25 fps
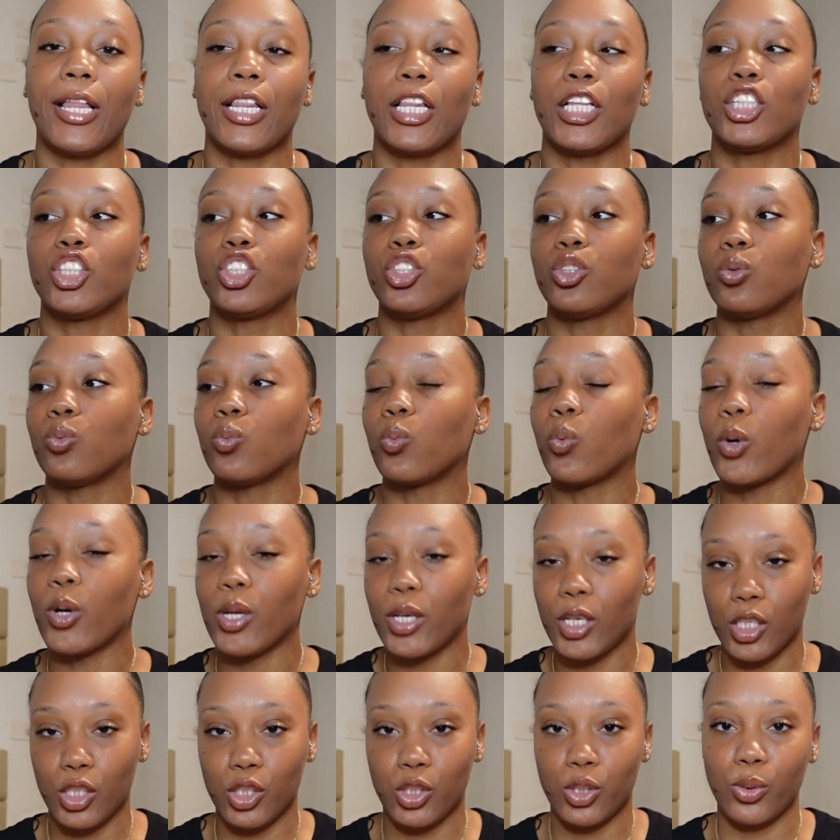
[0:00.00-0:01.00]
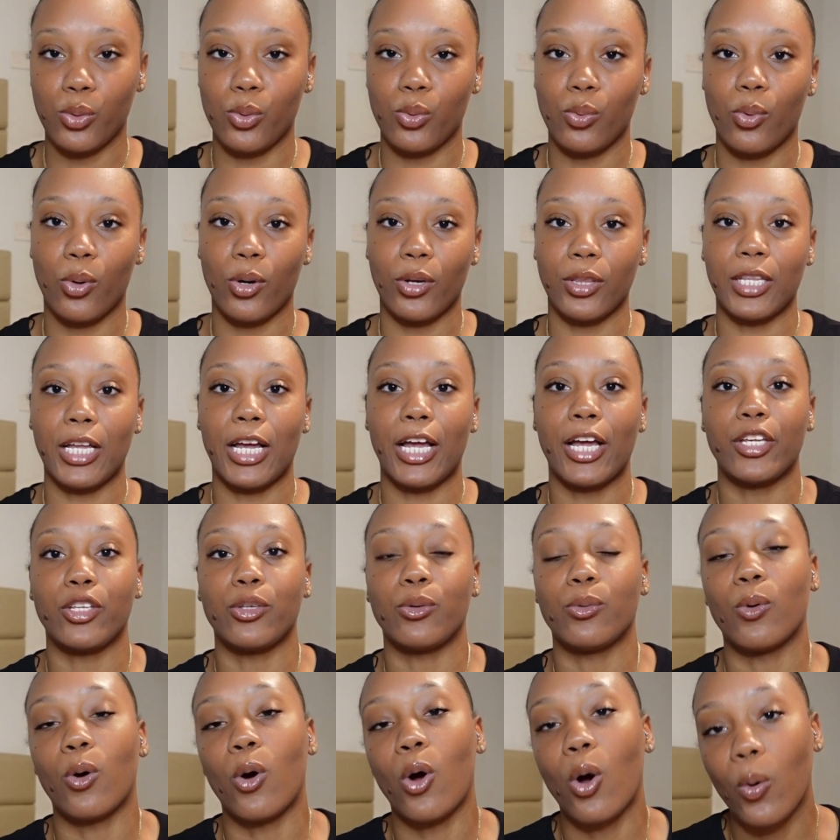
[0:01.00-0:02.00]
that you want it to or that
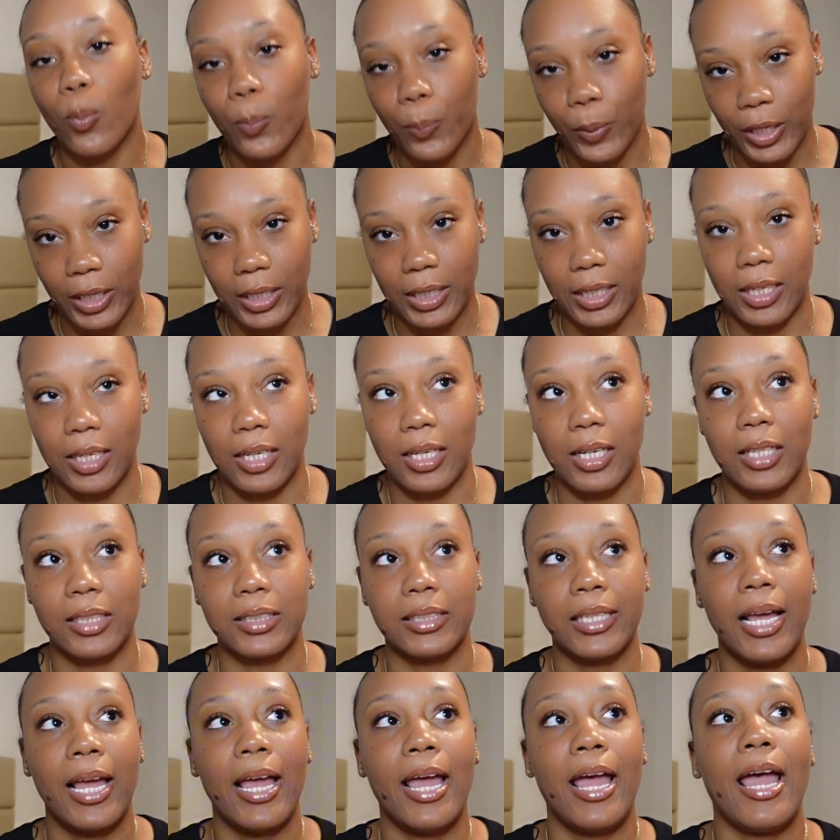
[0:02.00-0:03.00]
you hope it does.